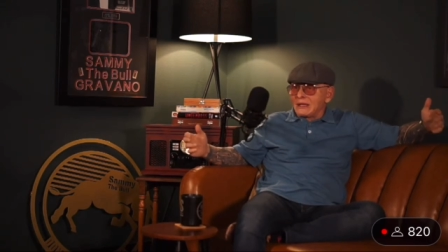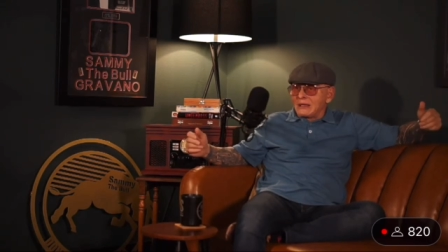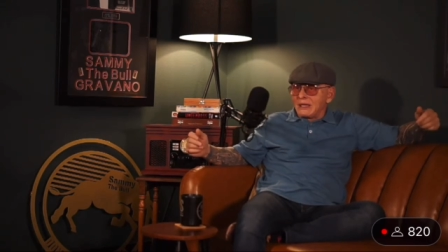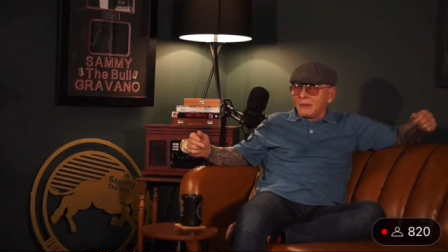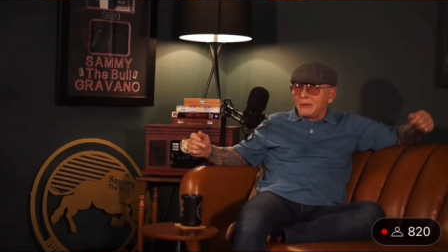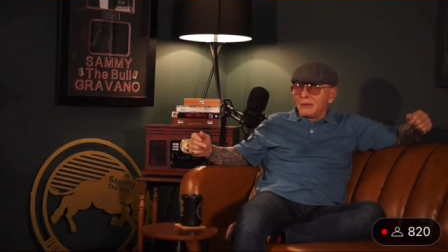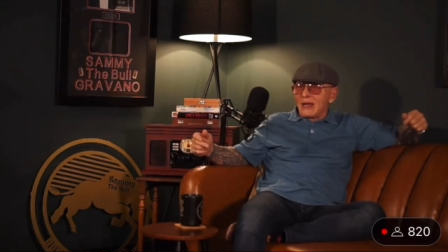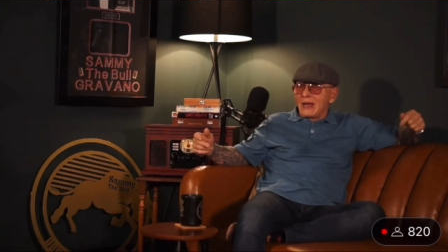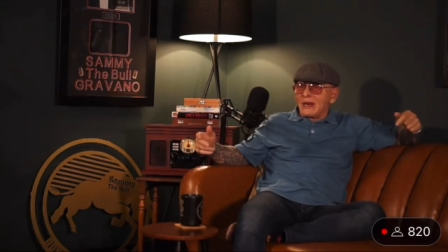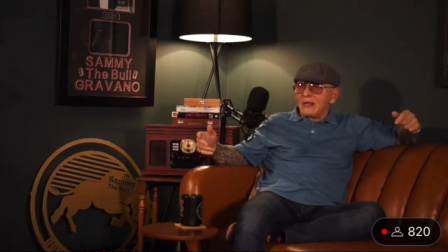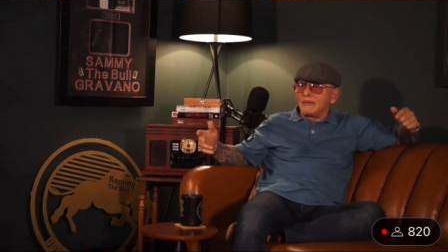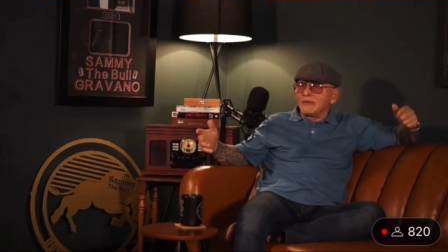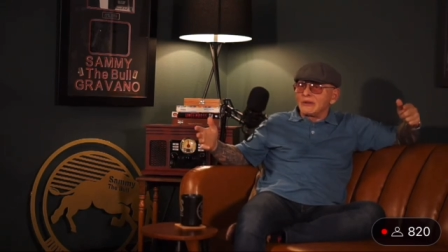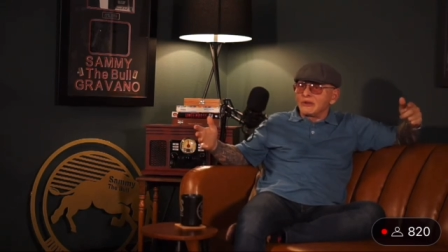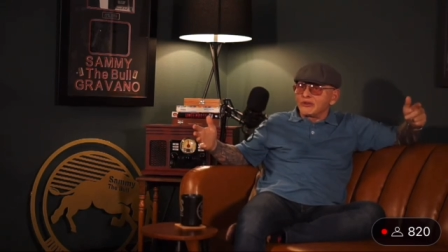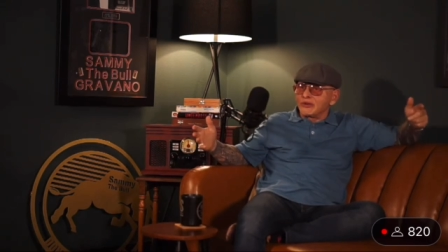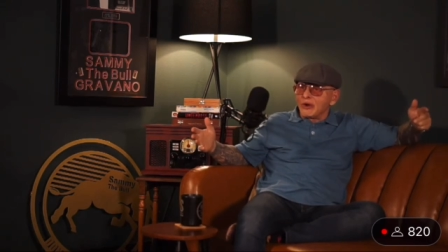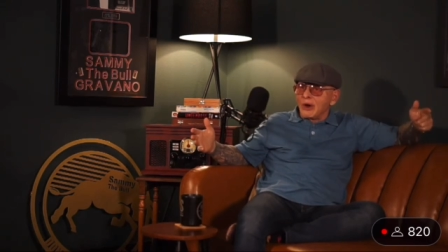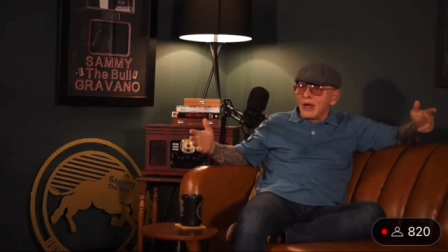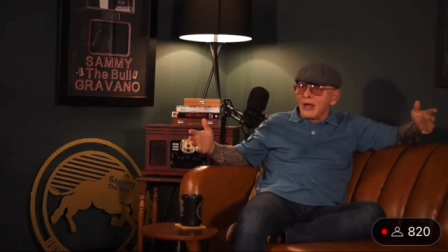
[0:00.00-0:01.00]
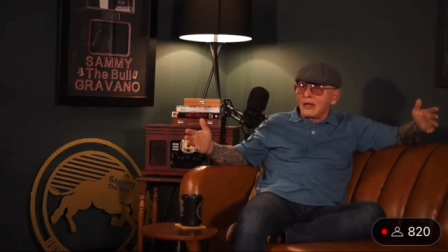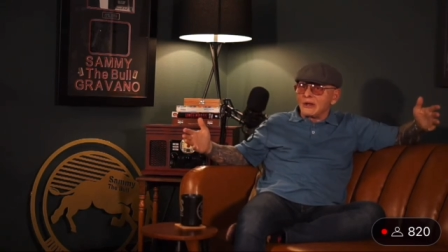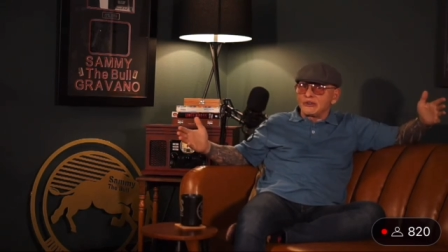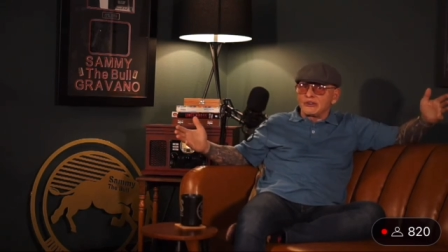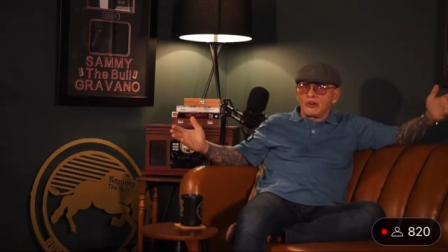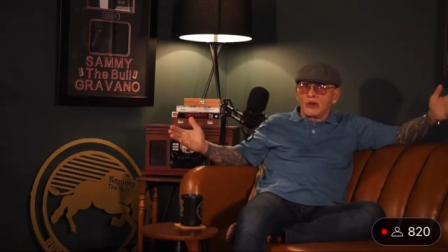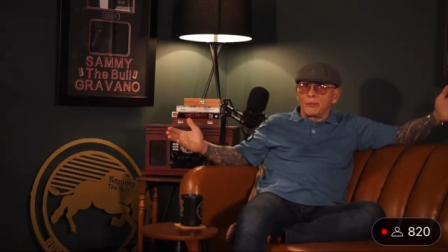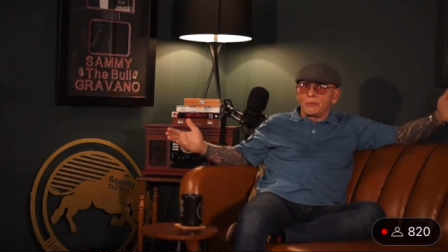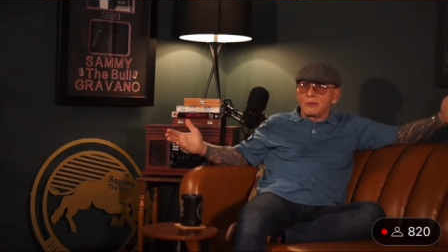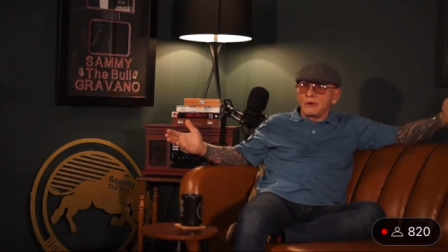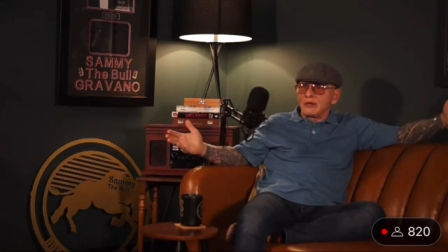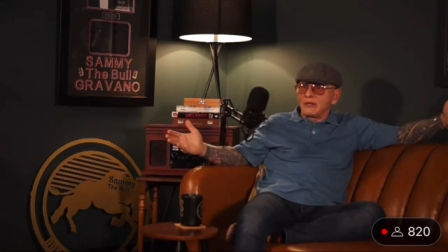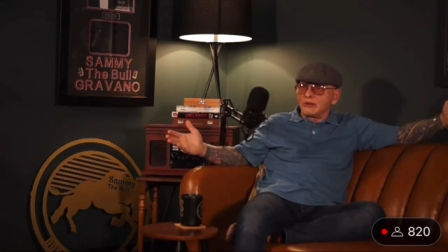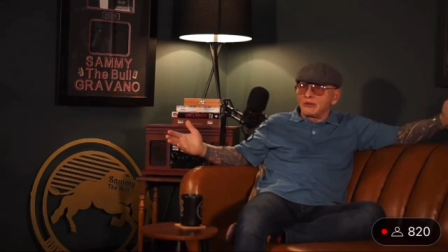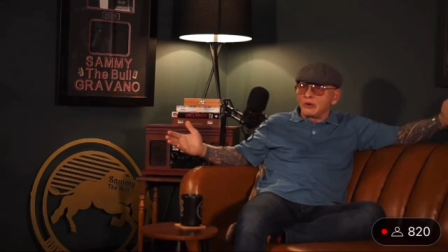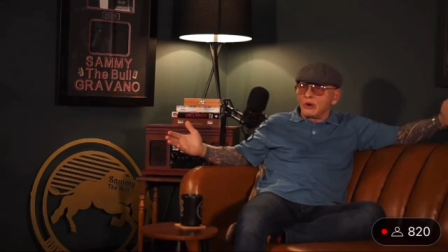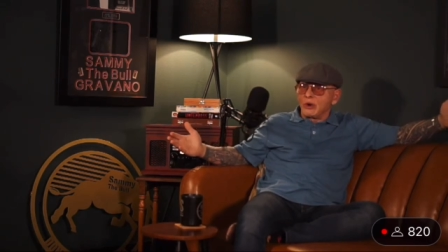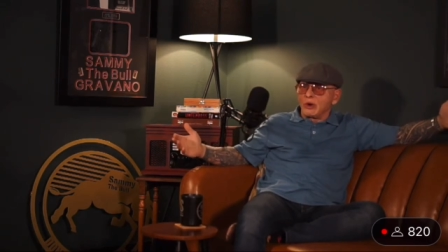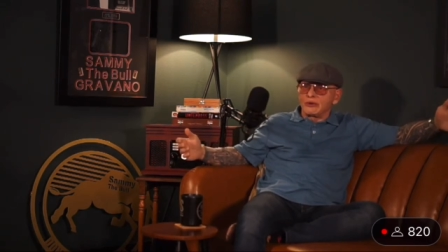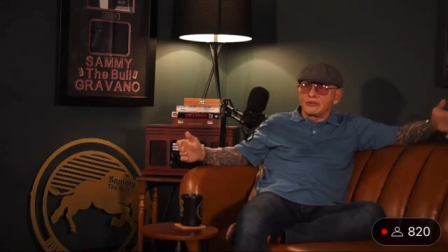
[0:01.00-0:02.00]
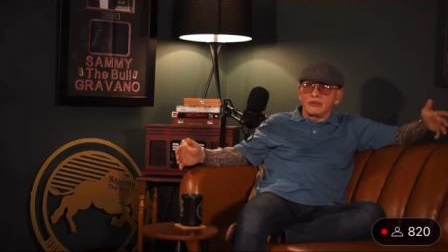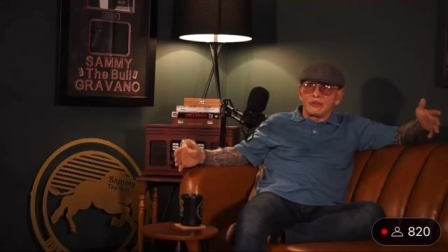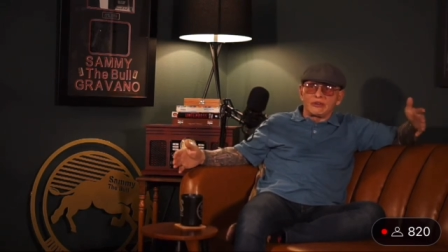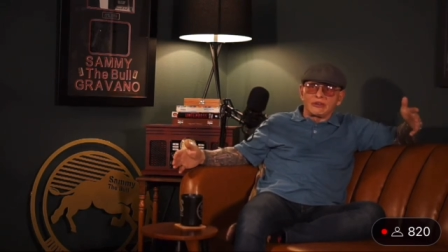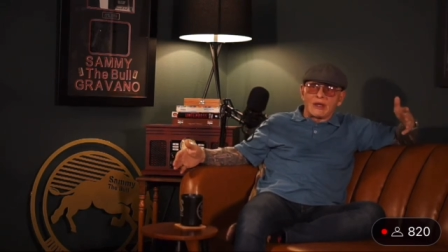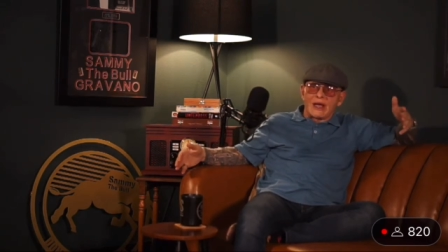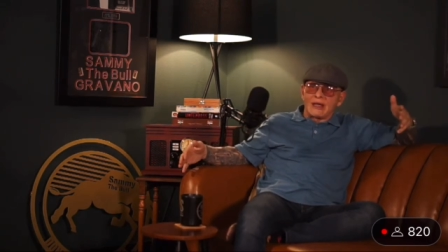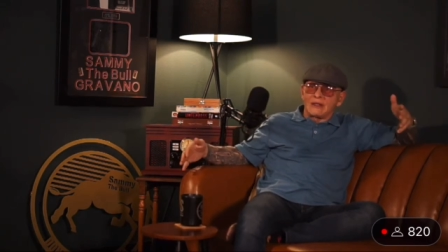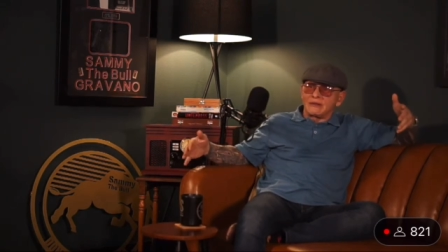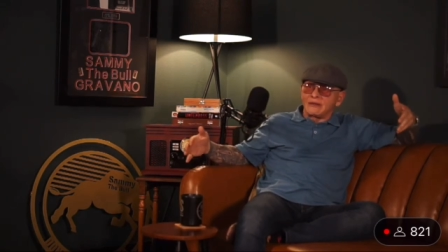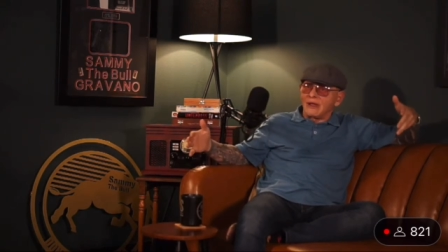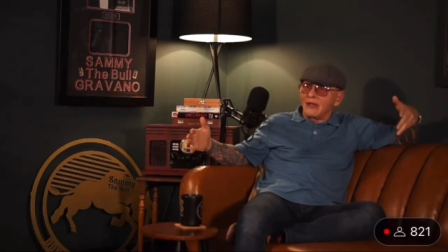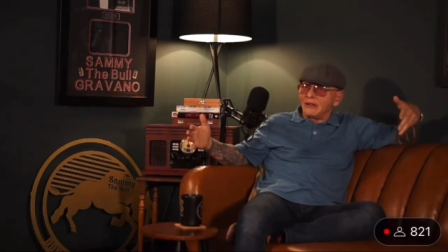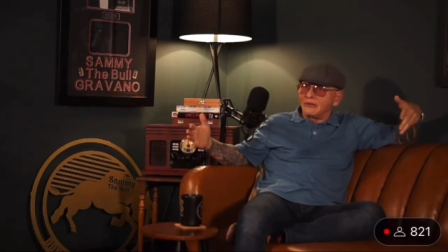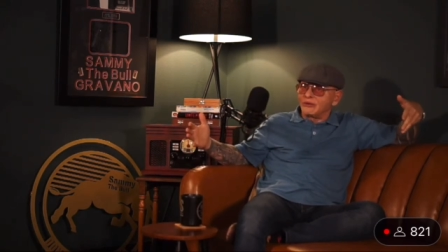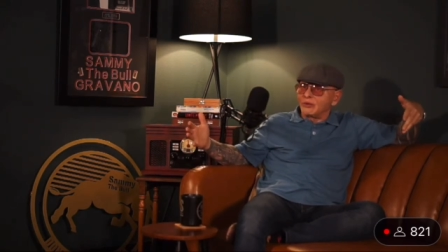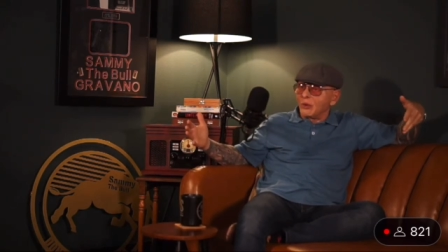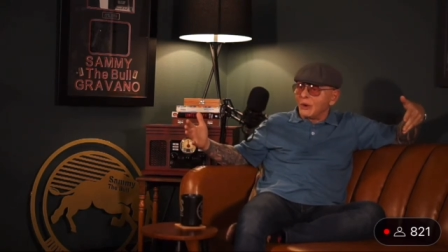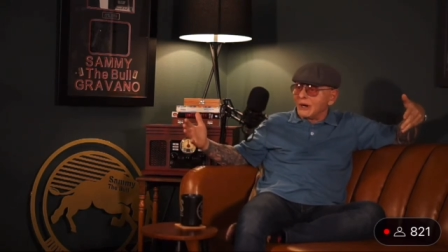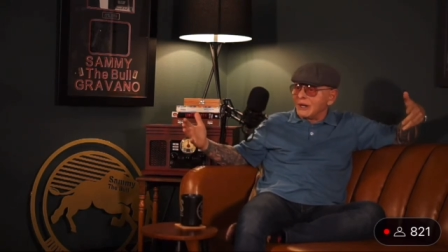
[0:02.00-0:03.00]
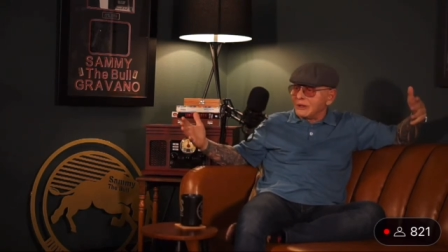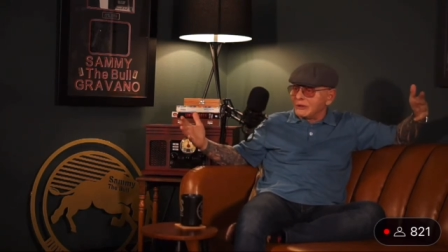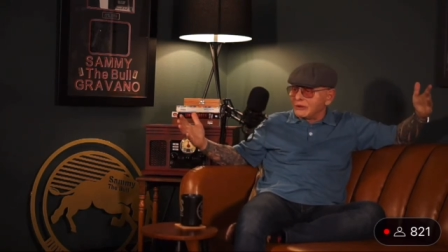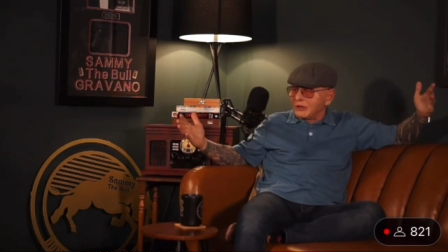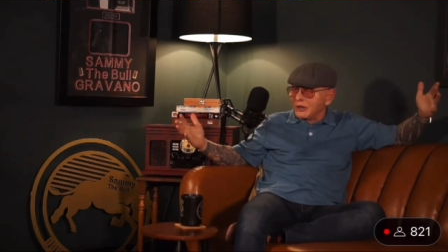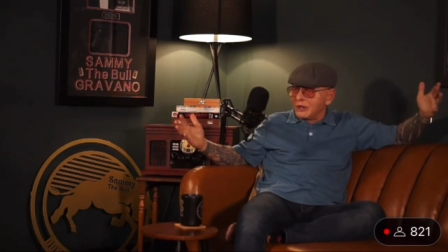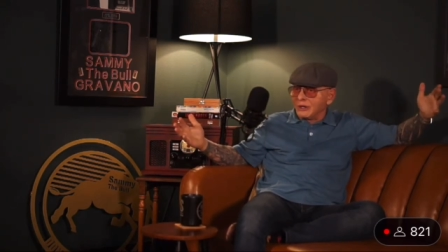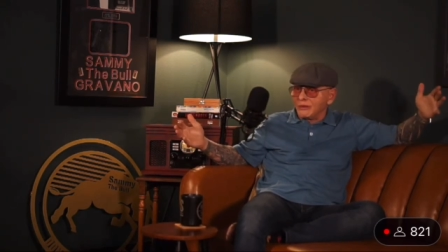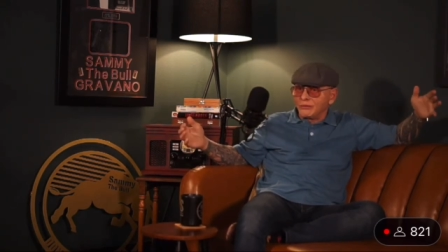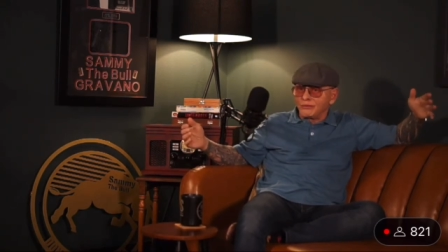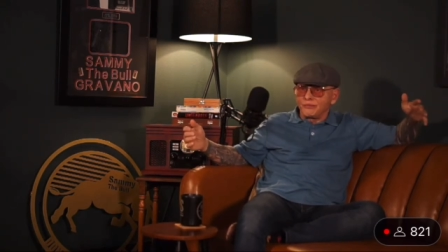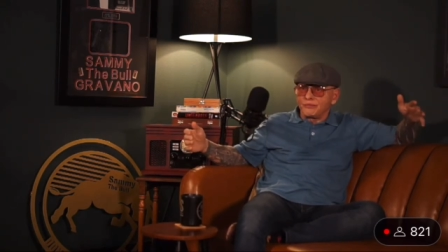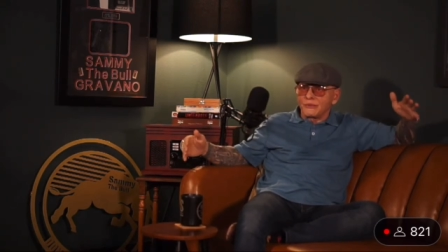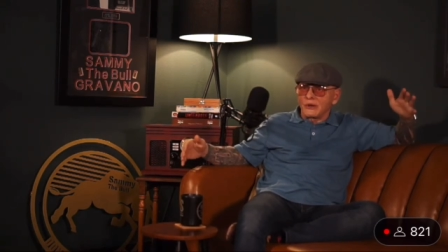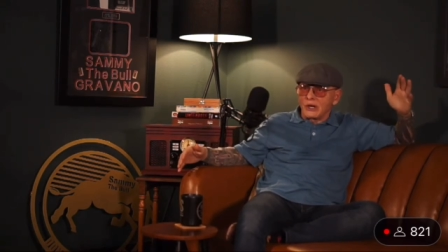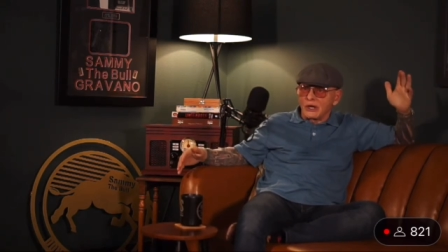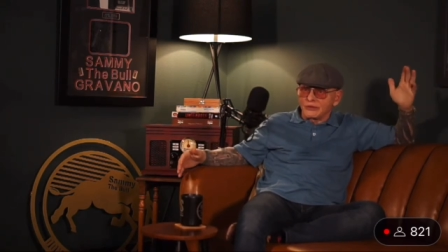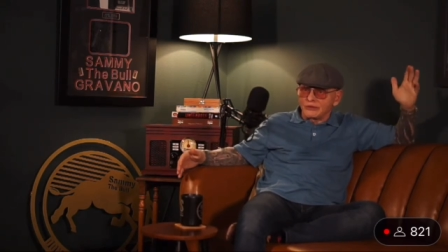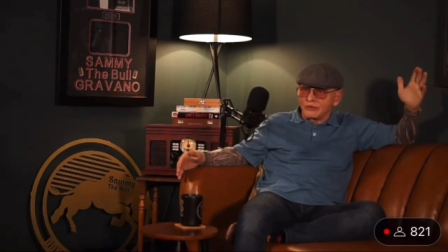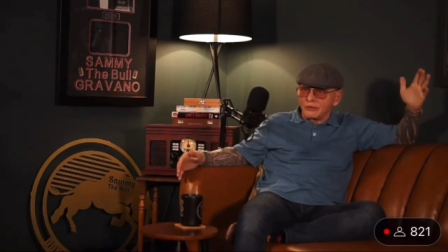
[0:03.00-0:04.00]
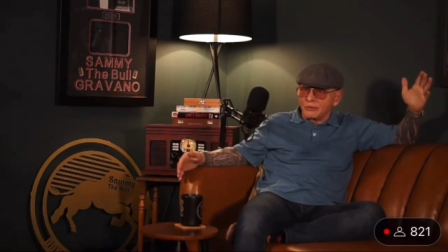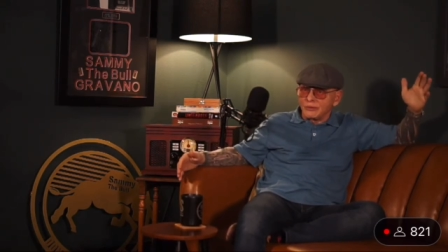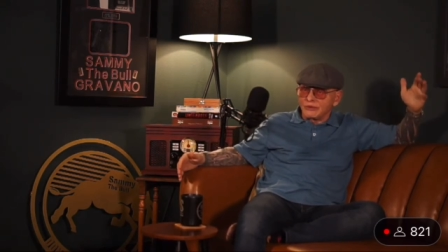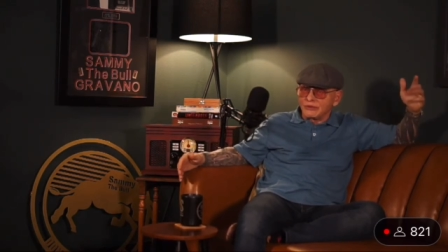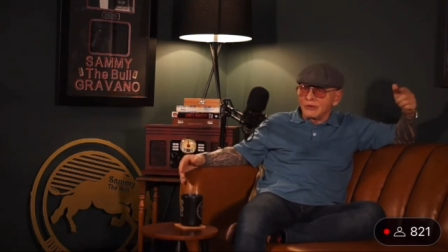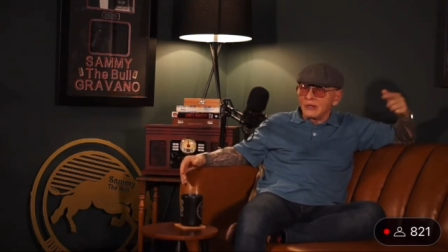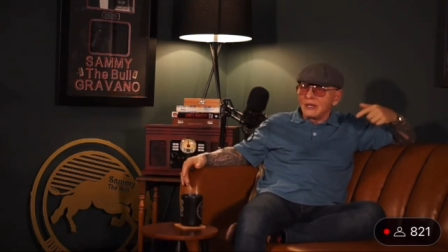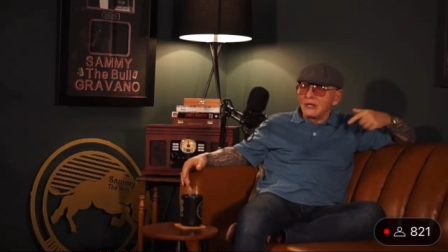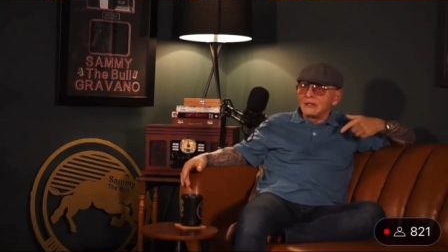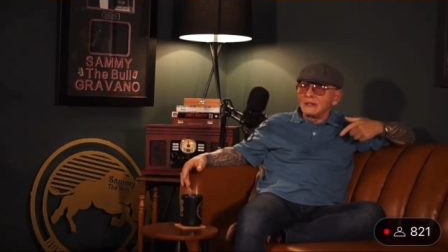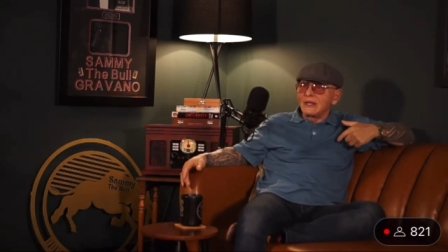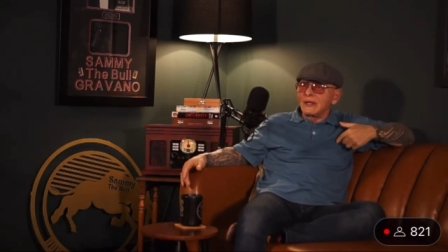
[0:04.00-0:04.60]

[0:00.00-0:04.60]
without even trying, she opened the door. She's got 10, 20, 30 customers. That's